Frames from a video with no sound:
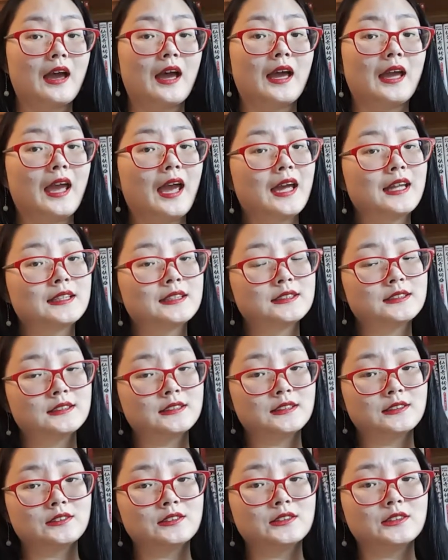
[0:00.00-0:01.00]
I had
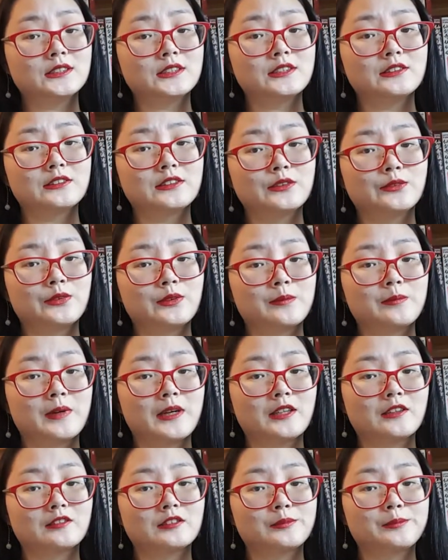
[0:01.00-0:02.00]
considered starting with
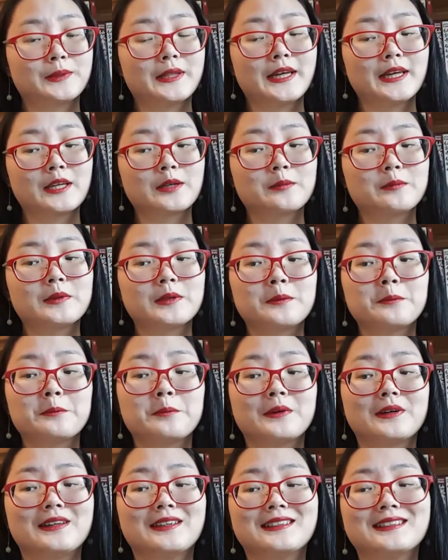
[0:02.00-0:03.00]
Malorie Blackman,
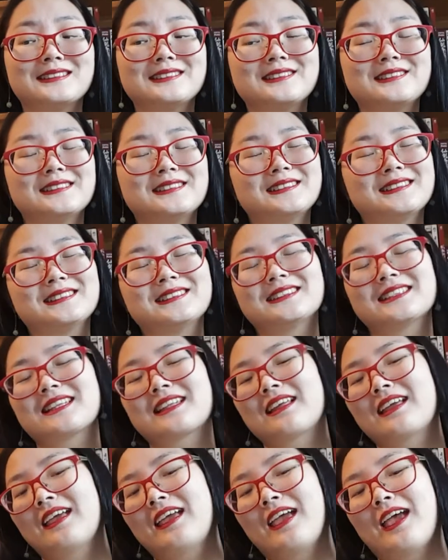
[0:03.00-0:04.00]
but
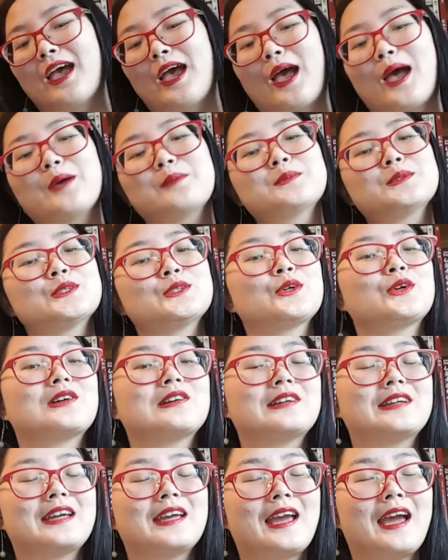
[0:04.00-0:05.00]
I'm
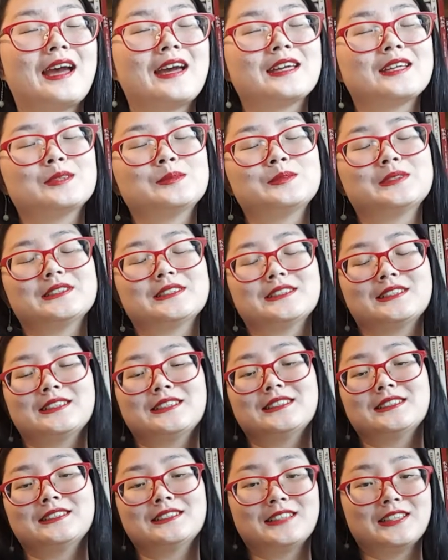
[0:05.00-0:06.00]
sorry, I am just
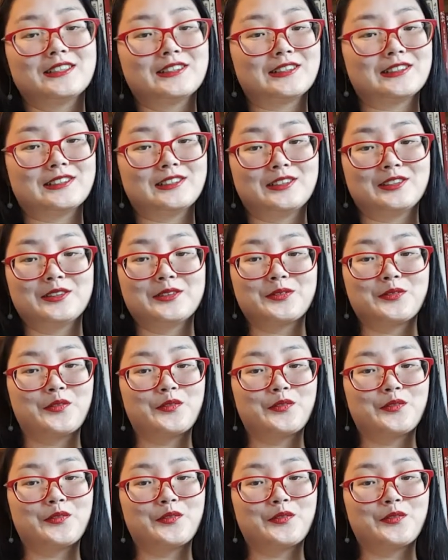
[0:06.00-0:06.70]
a sucker